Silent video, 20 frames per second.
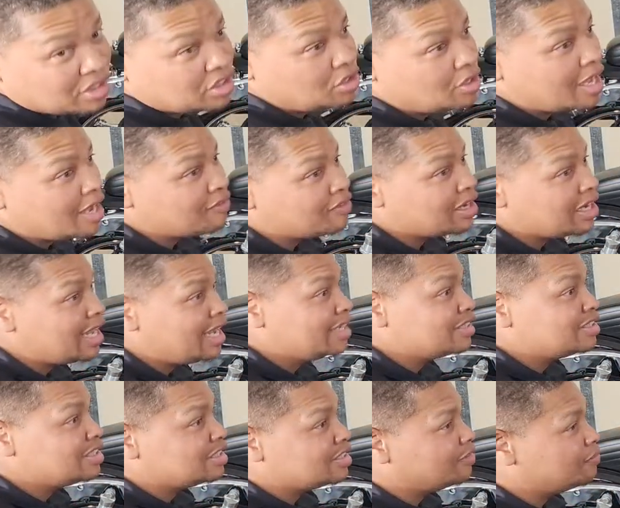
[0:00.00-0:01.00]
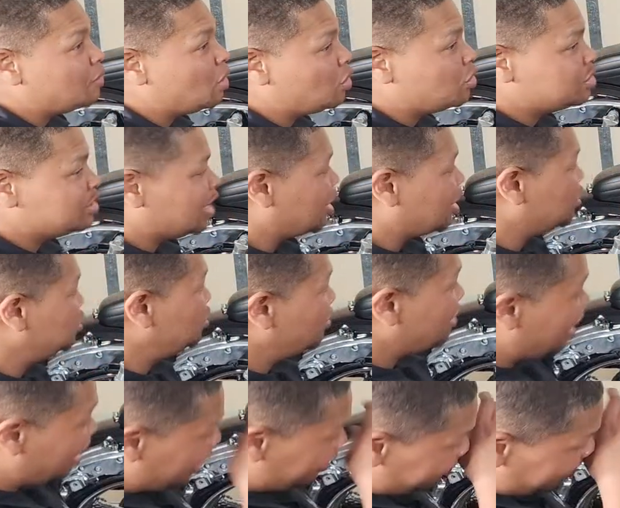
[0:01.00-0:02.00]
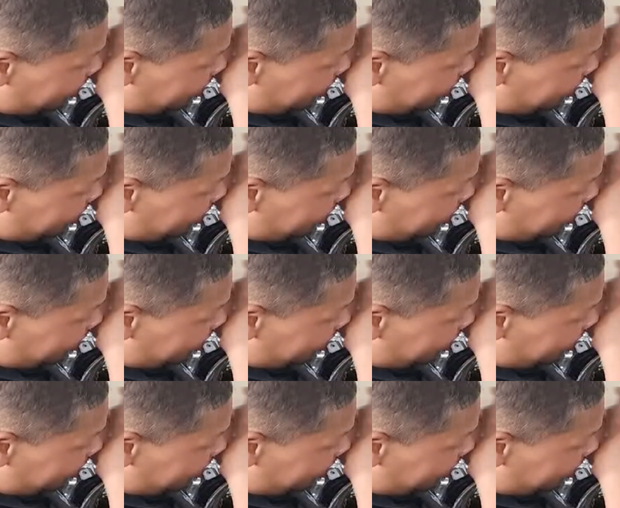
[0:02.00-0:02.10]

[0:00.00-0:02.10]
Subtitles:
you have classes of motorcycles. You have